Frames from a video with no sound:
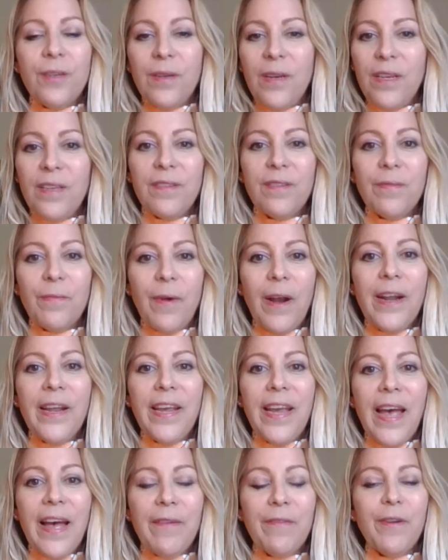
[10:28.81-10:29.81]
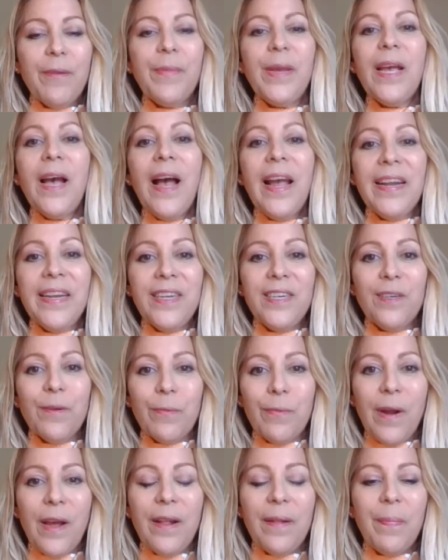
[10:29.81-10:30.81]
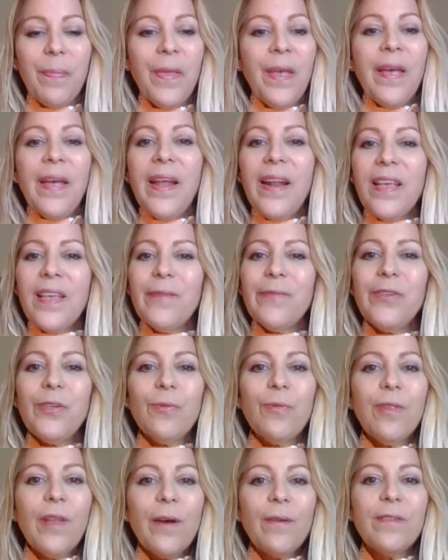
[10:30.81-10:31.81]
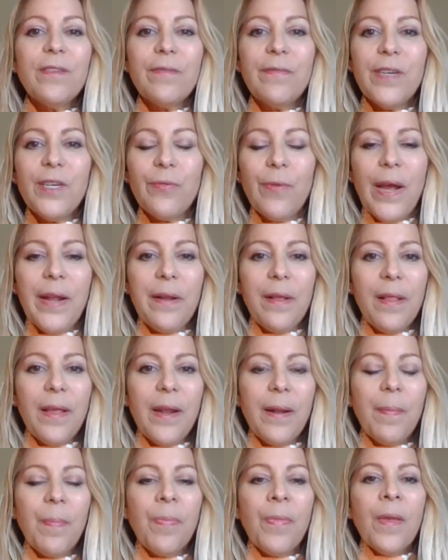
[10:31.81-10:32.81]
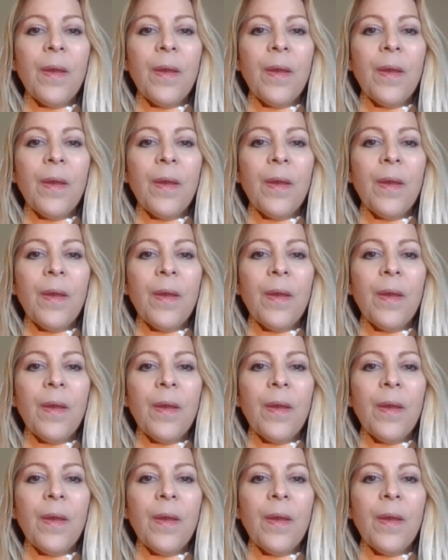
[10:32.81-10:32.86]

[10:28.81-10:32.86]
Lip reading: he's running after me, I need to run. And it gives you loads of adrenaline.